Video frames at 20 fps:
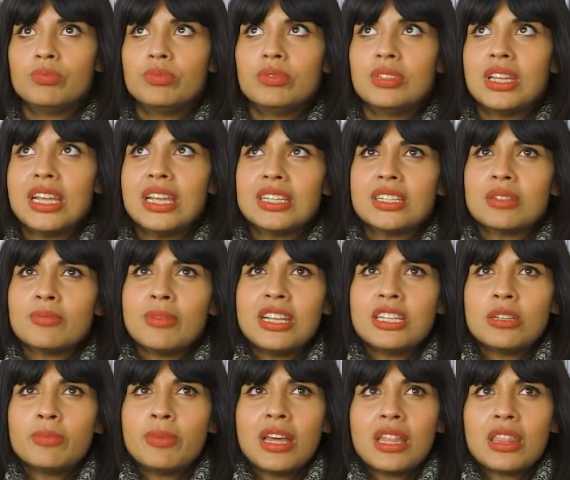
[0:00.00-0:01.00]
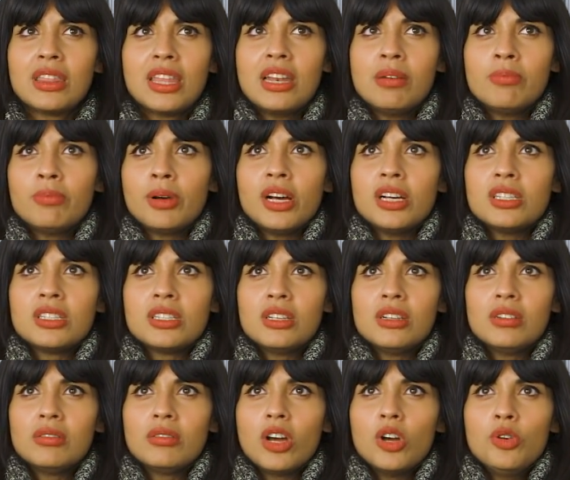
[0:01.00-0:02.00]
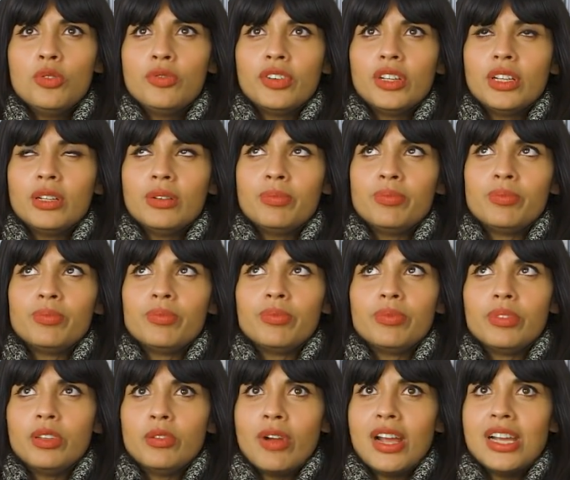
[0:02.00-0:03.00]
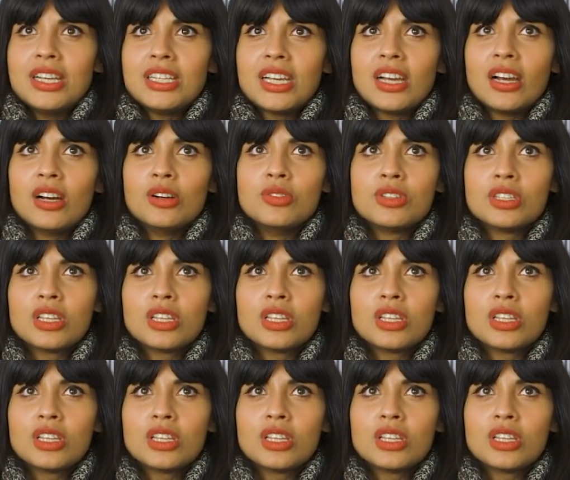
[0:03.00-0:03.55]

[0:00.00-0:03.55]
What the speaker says: needed me to be a thin person over the radio.